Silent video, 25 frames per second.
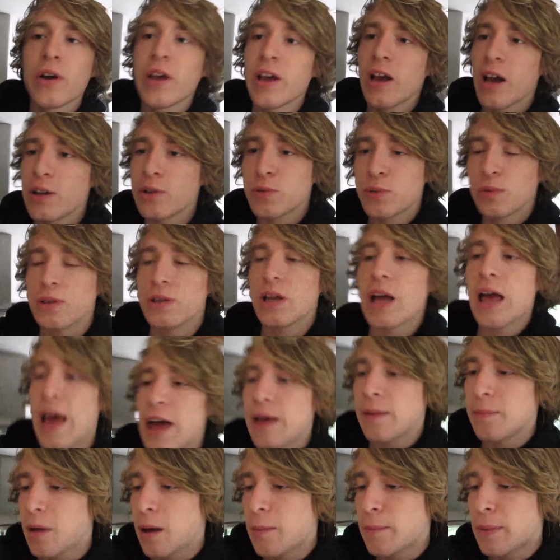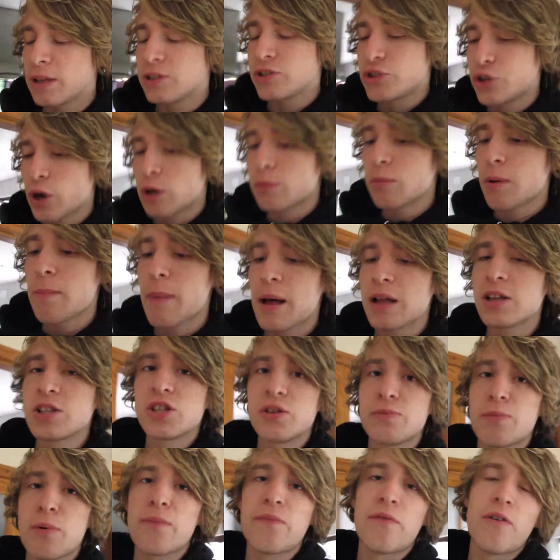Hey guys, well, I'm about to show my
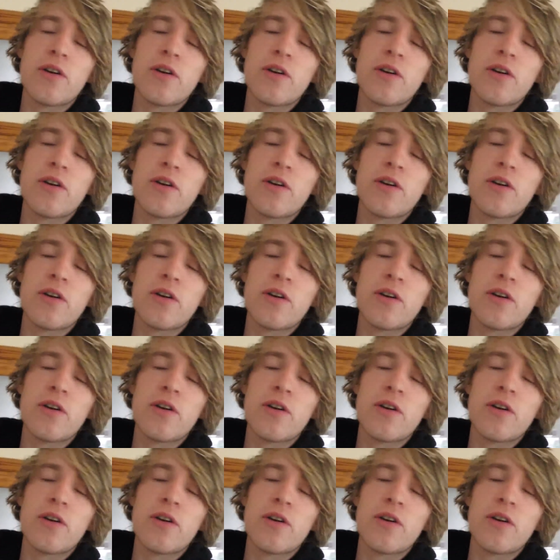maths up, but